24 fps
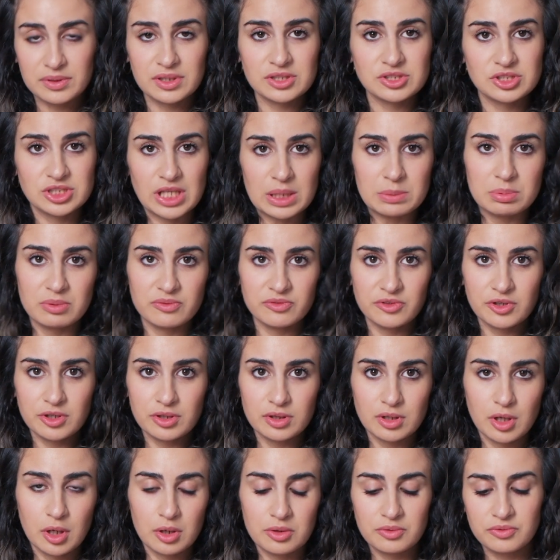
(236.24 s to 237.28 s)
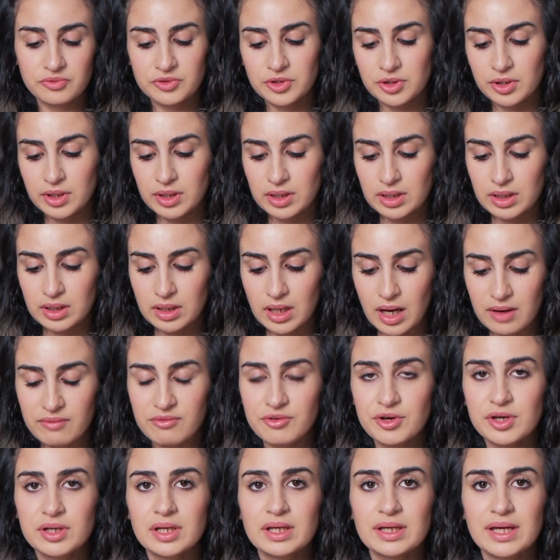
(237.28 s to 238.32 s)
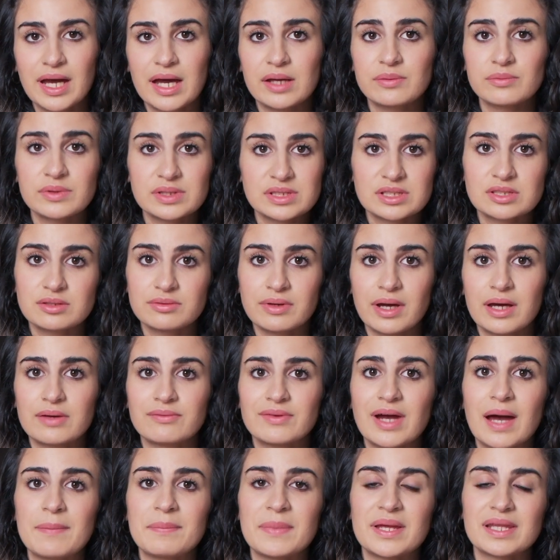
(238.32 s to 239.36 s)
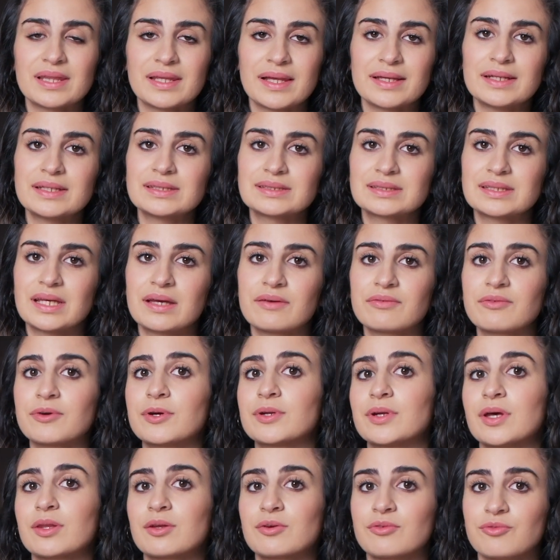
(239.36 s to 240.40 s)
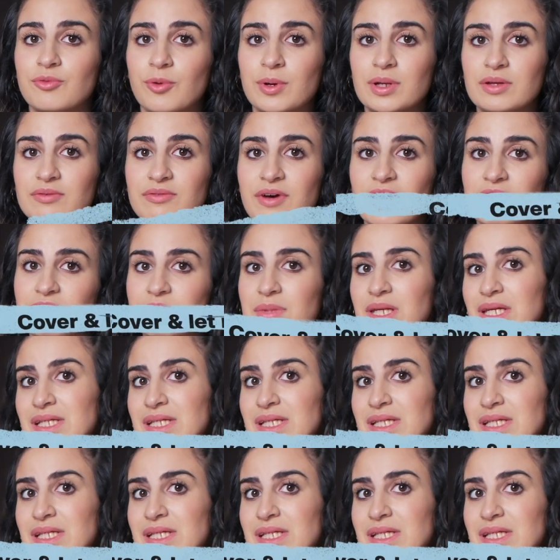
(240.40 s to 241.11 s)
with the shape of your loaf, you're gonna cover it again with saran wrap and let it sit for another 45